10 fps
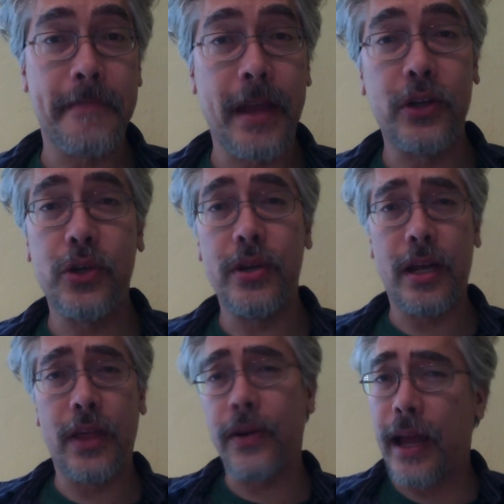I'll do
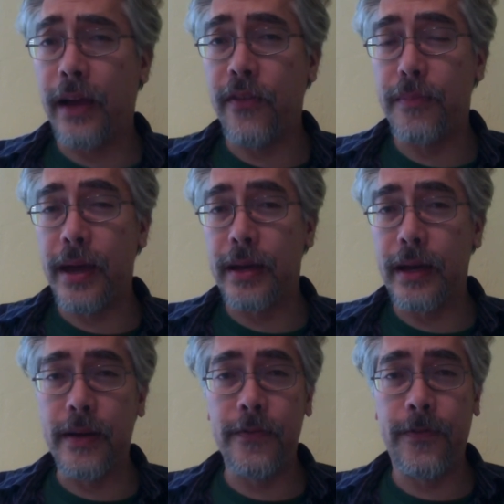another alphabet
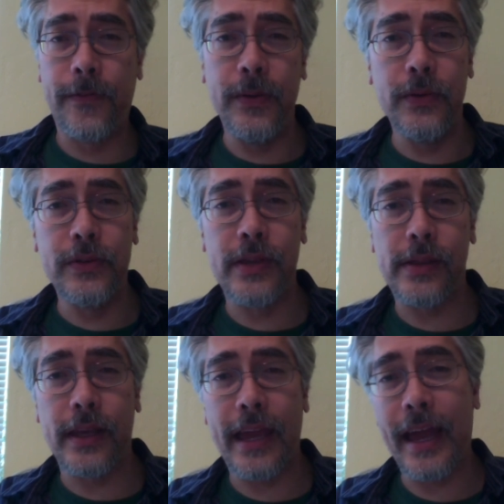of foods
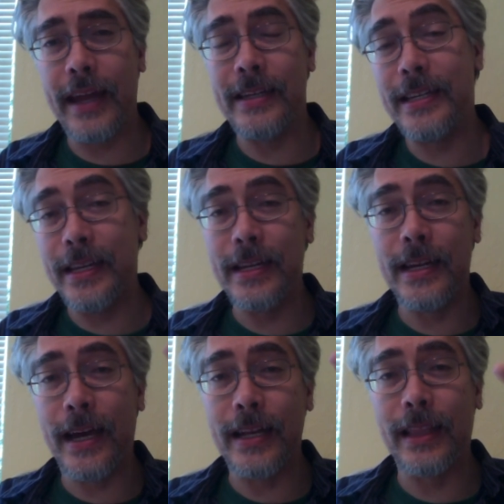that the cat did
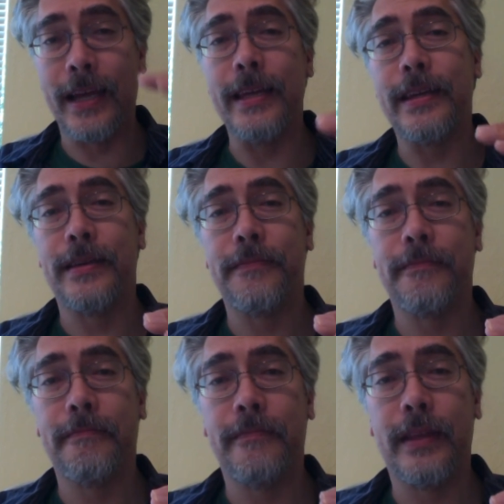not like.
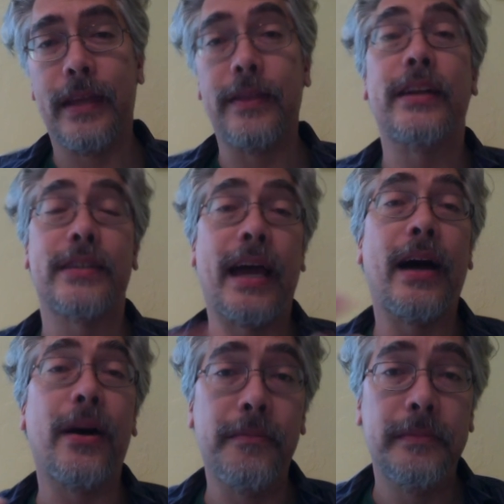And that is
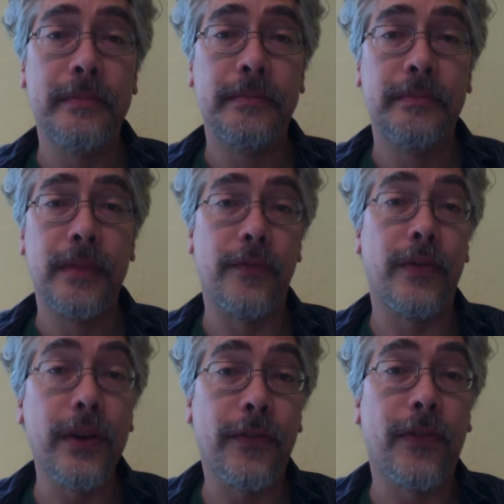how the
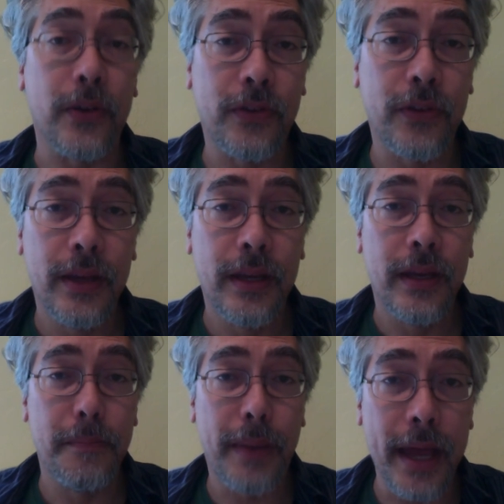very first
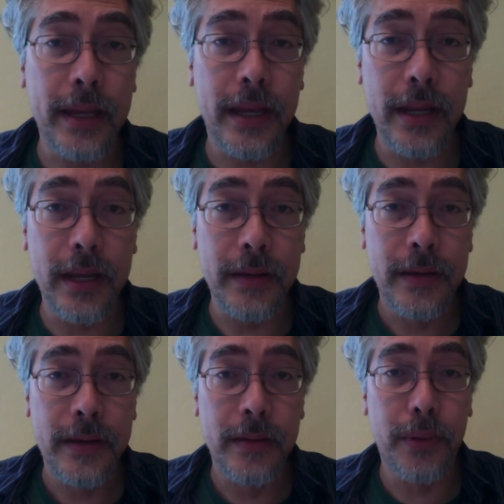Bad Kitty
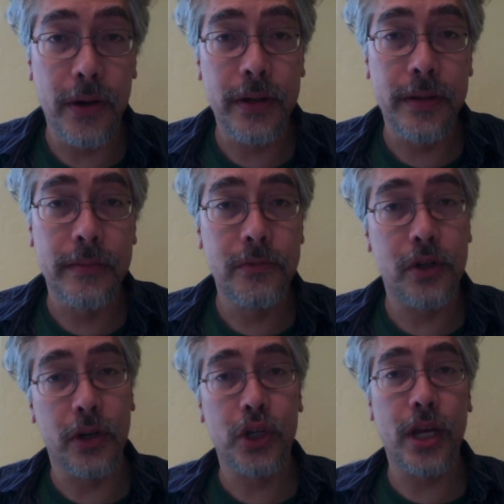book
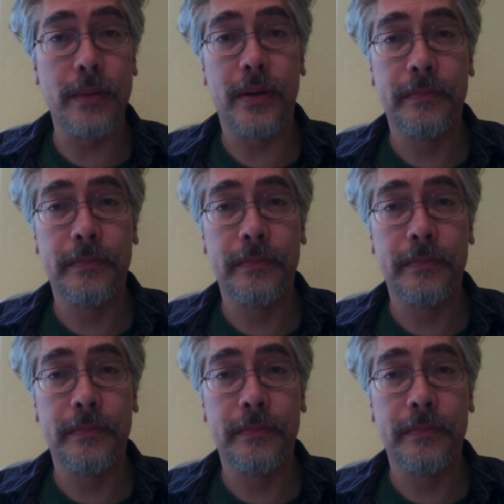took shape.